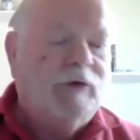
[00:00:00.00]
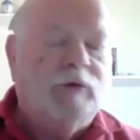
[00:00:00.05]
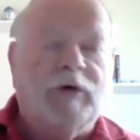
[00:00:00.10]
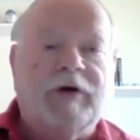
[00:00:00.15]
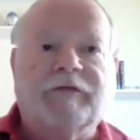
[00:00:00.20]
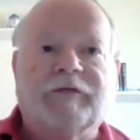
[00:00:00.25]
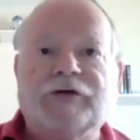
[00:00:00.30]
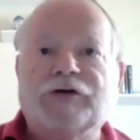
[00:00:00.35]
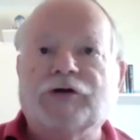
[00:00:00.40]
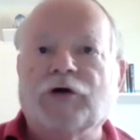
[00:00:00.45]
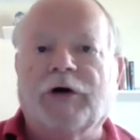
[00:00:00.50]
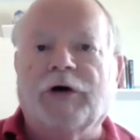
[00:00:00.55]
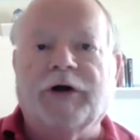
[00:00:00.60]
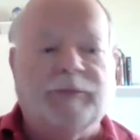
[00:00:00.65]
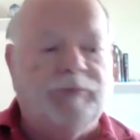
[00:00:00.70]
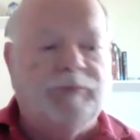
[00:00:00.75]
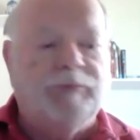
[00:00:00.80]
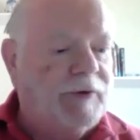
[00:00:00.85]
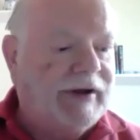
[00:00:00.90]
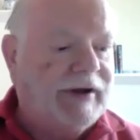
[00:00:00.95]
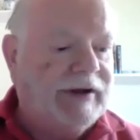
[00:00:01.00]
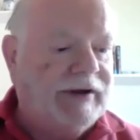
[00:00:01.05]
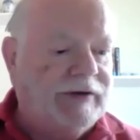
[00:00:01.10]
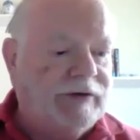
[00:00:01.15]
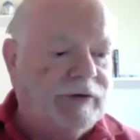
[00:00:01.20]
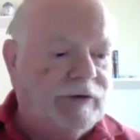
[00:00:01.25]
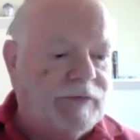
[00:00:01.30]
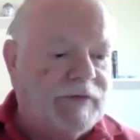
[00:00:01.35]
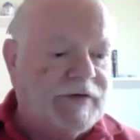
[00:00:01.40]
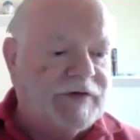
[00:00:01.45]
We've enjoyed bringing
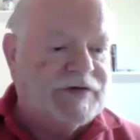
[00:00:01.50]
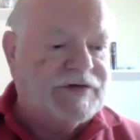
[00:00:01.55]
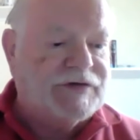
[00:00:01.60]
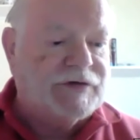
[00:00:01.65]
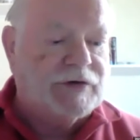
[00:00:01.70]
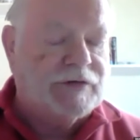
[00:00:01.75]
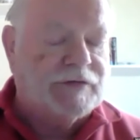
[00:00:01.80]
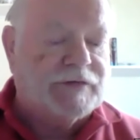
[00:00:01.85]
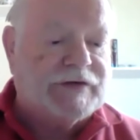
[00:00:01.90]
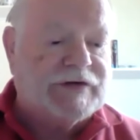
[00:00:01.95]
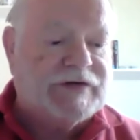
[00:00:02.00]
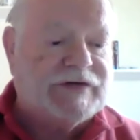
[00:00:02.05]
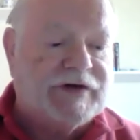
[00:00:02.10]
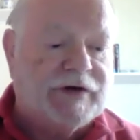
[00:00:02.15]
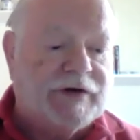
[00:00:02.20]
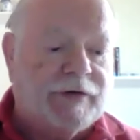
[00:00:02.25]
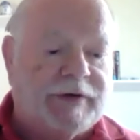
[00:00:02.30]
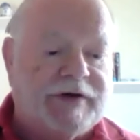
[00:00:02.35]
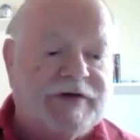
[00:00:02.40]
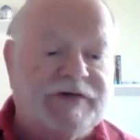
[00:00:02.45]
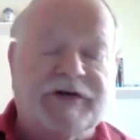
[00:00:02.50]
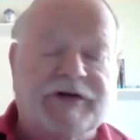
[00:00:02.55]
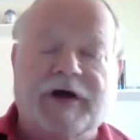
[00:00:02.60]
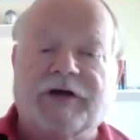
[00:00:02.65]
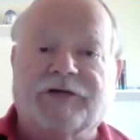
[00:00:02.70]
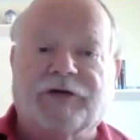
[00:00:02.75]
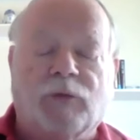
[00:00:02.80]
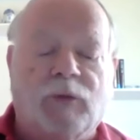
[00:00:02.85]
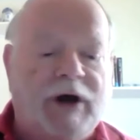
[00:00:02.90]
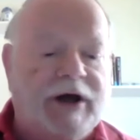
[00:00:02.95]
you this service series
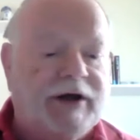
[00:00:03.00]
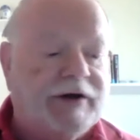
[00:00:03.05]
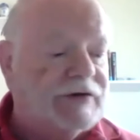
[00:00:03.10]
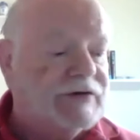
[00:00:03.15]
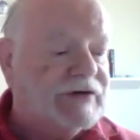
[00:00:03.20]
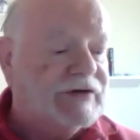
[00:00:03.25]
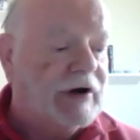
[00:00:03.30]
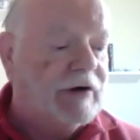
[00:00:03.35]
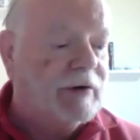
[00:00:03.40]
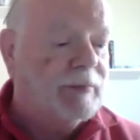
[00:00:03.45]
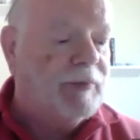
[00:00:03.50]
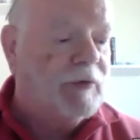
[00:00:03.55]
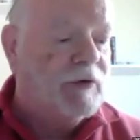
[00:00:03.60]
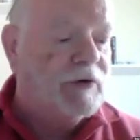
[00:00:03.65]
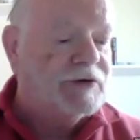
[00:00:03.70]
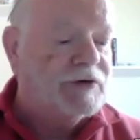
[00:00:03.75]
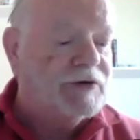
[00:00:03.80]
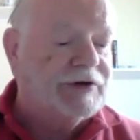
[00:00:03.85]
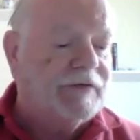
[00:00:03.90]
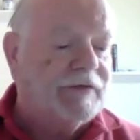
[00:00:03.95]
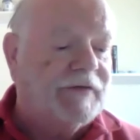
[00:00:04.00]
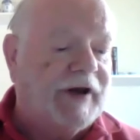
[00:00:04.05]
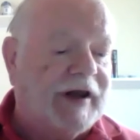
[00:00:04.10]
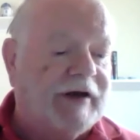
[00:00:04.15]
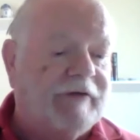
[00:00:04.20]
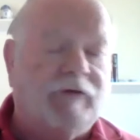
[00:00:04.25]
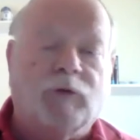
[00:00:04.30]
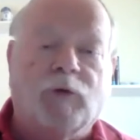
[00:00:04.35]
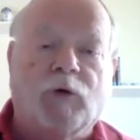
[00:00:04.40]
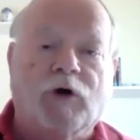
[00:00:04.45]
as a way to share a portion of the
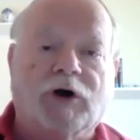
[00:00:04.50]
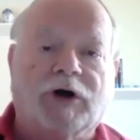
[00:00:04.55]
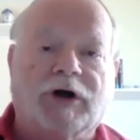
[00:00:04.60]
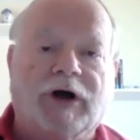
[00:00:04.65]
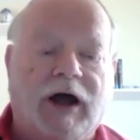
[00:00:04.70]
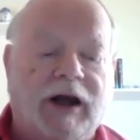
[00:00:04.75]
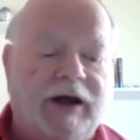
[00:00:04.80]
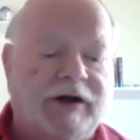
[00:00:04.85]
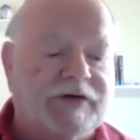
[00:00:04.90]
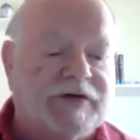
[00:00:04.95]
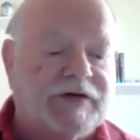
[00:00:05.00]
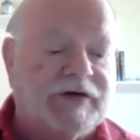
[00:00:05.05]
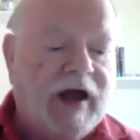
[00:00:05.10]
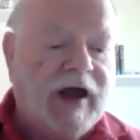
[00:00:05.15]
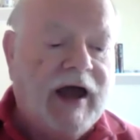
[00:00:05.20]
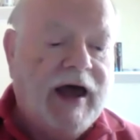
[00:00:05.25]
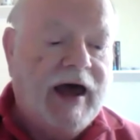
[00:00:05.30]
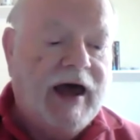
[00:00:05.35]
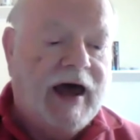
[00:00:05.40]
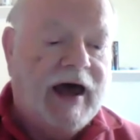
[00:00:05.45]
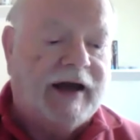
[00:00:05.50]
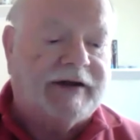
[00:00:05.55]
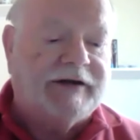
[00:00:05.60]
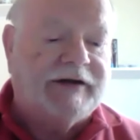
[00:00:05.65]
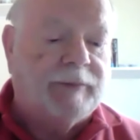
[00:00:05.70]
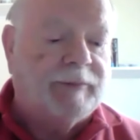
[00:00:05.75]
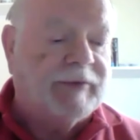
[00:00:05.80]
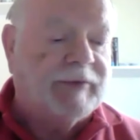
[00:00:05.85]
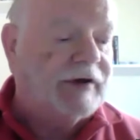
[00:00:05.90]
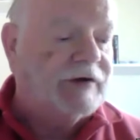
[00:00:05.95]
Naval War College's
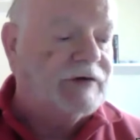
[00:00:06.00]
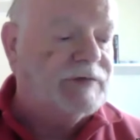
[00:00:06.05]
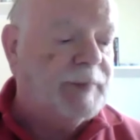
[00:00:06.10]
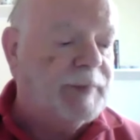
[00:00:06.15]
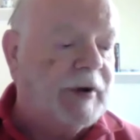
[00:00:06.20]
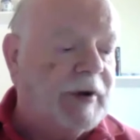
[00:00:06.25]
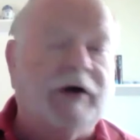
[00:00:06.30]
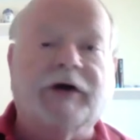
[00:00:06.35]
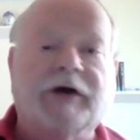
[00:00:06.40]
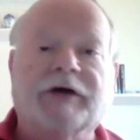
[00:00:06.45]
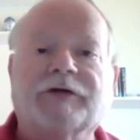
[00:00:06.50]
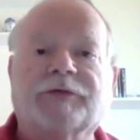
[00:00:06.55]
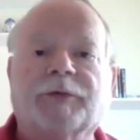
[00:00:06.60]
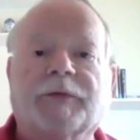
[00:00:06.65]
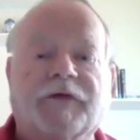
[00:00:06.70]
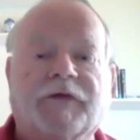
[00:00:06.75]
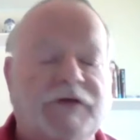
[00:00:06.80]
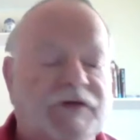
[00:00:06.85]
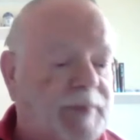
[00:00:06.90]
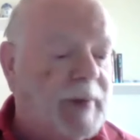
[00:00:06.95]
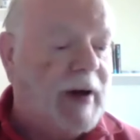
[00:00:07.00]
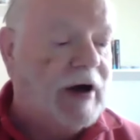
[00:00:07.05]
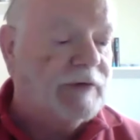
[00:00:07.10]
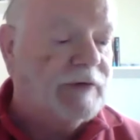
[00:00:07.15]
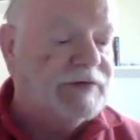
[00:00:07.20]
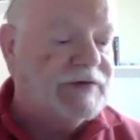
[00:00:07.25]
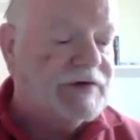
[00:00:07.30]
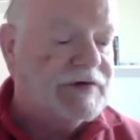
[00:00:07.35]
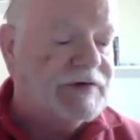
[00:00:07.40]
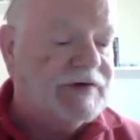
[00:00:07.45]
academic experience with the
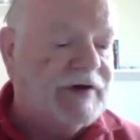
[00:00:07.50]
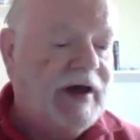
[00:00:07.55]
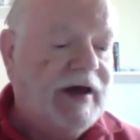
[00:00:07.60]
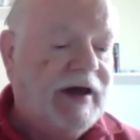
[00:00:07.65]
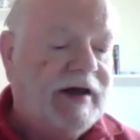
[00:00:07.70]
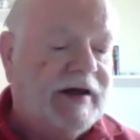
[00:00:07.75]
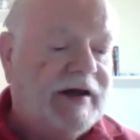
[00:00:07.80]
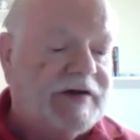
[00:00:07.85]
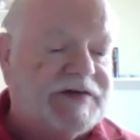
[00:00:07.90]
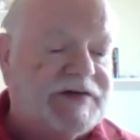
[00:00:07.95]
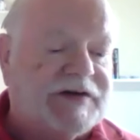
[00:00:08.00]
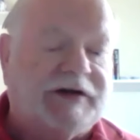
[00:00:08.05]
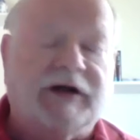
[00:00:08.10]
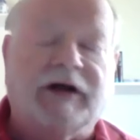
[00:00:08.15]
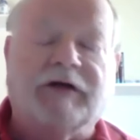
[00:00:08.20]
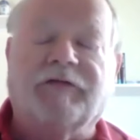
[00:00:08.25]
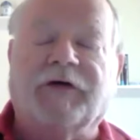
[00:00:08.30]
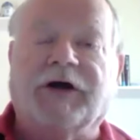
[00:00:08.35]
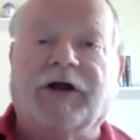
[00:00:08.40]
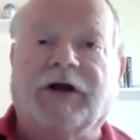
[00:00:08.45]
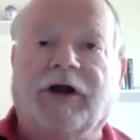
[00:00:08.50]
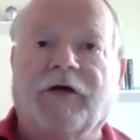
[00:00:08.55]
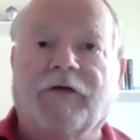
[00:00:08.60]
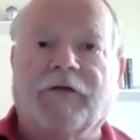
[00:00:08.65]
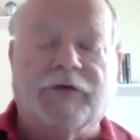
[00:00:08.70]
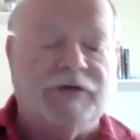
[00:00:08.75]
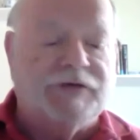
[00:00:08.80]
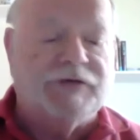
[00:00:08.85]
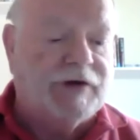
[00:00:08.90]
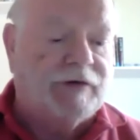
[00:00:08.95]
spouses and significant
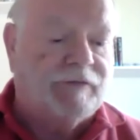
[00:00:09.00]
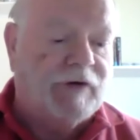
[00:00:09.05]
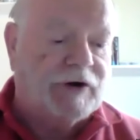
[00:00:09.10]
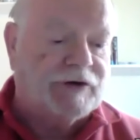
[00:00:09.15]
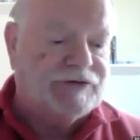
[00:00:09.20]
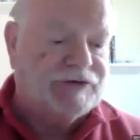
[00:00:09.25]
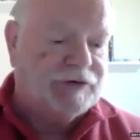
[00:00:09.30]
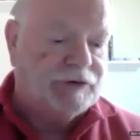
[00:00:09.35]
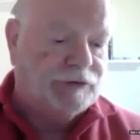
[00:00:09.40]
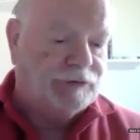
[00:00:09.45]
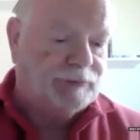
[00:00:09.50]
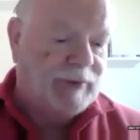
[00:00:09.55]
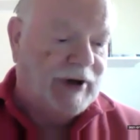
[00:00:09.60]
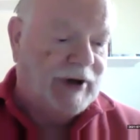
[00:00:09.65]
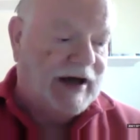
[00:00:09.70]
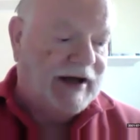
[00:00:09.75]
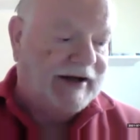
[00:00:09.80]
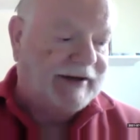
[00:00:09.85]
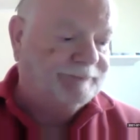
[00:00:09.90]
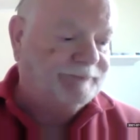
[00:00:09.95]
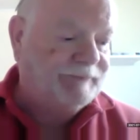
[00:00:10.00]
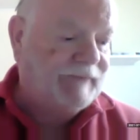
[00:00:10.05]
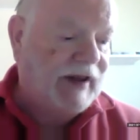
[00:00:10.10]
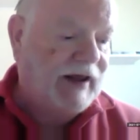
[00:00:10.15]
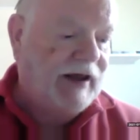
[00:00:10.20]
others of our student body.